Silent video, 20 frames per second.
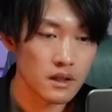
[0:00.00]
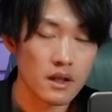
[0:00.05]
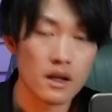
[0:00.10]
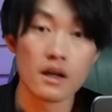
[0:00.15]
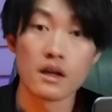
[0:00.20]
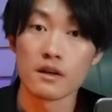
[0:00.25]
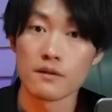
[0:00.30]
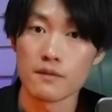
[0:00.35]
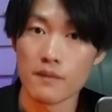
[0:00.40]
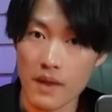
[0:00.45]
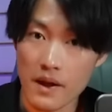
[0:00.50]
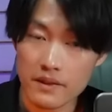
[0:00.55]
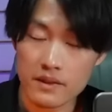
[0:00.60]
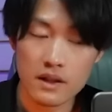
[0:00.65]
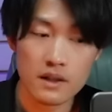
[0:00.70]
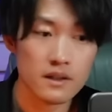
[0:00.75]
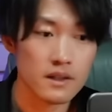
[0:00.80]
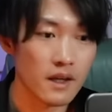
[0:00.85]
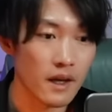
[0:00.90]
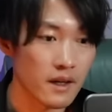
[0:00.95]
If that's the
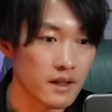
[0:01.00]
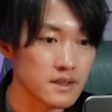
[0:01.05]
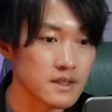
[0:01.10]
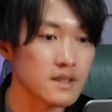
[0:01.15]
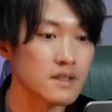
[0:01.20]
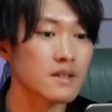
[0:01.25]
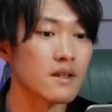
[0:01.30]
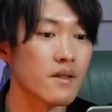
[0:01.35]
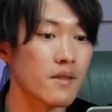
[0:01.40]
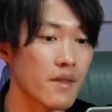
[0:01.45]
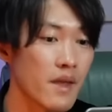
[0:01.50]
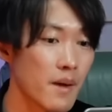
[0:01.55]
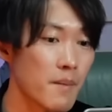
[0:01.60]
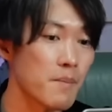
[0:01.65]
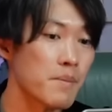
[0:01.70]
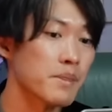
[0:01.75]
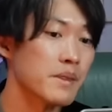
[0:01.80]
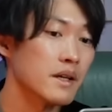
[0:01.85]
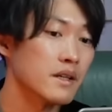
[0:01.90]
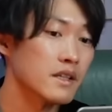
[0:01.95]
case, then
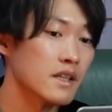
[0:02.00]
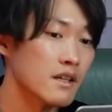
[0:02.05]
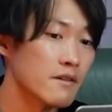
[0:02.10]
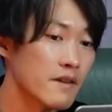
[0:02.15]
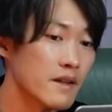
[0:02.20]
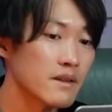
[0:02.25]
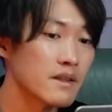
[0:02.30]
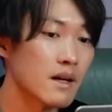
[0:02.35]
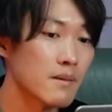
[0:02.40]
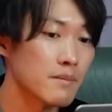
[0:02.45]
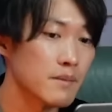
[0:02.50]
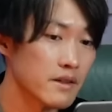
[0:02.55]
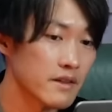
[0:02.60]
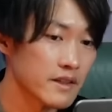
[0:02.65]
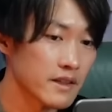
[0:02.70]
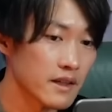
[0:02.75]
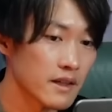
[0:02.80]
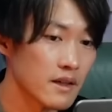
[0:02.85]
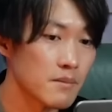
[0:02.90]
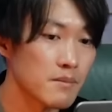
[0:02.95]
the Kirin
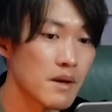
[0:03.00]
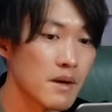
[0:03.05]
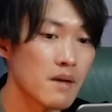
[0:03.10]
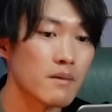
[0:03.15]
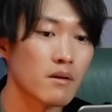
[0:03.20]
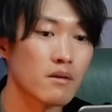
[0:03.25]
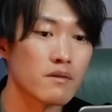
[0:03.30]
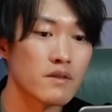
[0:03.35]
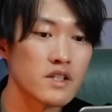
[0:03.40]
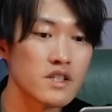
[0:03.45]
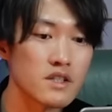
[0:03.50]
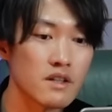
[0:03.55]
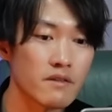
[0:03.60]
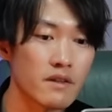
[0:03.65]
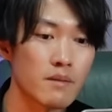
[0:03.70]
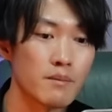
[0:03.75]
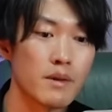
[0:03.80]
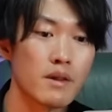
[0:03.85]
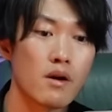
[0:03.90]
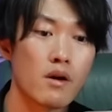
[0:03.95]
ability may originally
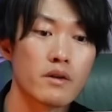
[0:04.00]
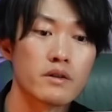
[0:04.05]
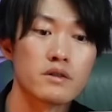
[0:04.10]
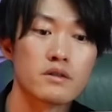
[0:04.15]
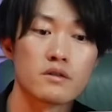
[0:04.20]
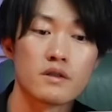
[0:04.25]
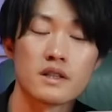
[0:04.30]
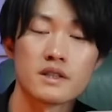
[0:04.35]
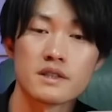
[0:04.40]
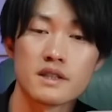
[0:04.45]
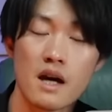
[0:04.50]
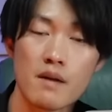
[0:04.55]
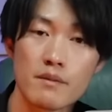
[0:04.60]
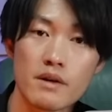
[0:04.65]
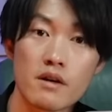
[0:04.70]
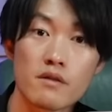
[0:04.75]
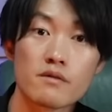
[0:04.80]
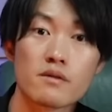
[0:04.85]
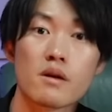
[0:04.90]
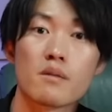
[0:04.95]
belong to the Summer
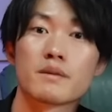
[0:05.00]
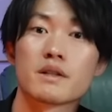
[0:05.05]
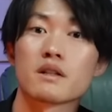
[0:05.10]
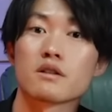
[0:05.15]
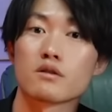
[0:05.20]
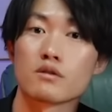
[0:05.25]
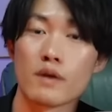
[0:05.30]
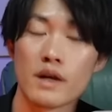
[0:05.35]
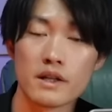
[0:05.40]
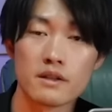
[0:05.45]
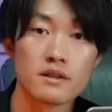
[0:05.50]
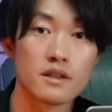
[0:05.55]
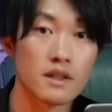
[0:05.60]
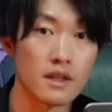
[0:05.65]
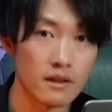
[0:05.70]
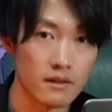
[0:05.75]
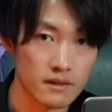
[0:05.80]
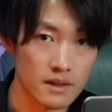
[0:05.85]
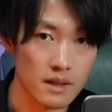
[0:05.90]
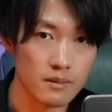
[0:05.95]
from the Great
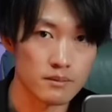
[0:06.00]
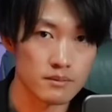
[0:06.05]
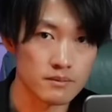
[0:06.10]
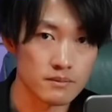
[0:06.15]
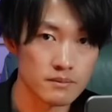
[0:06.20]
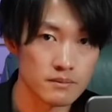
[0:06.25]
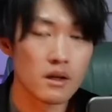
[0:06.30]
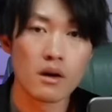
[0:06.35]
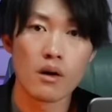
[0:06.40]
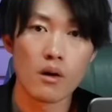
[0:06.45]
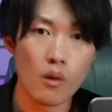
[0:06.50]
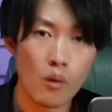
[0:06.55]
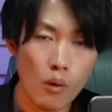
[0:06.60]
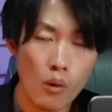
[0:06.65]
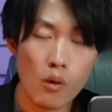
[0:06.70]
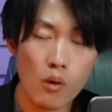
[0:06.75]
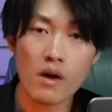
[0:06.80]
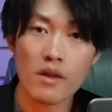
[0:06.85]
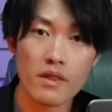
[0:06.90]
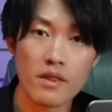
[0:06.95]
Kingdom.
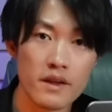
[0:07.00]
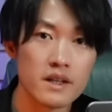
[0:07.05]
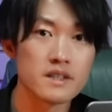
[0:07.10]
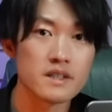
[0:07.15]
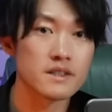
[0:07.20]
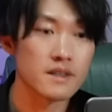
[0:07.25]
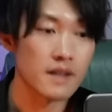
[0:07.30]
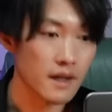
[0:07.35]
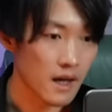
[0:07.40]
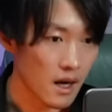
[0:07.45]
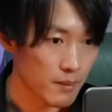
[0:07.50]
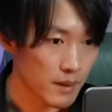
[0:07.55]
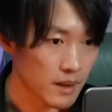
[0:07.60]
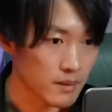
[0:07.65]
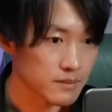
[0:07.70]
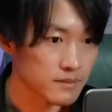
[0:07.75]
Or there's Nakama.